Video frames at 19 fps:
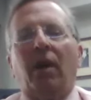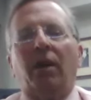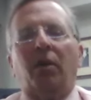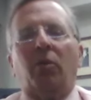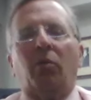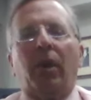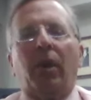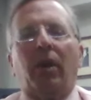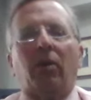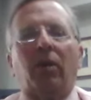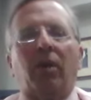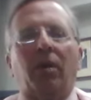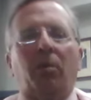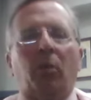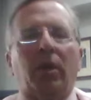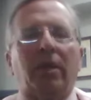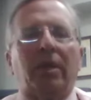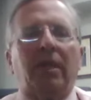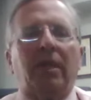honorarium
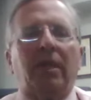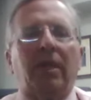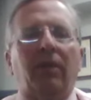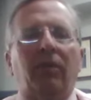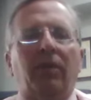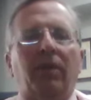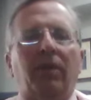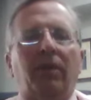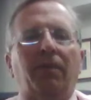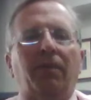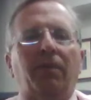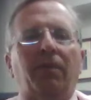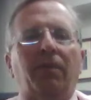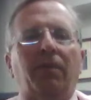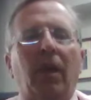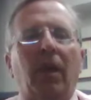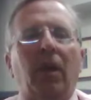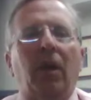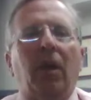received.
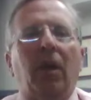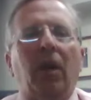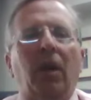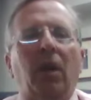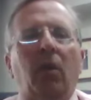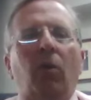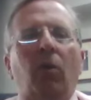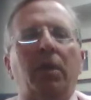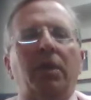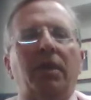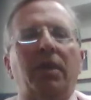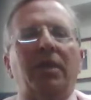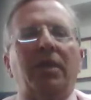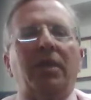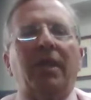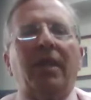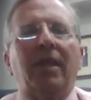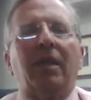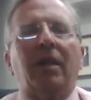What does the
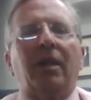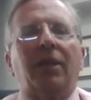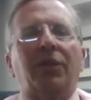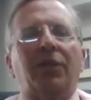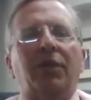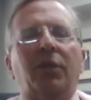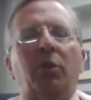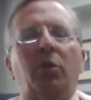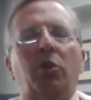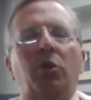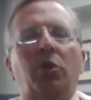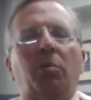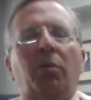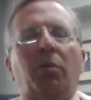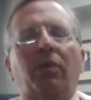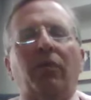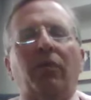state constitution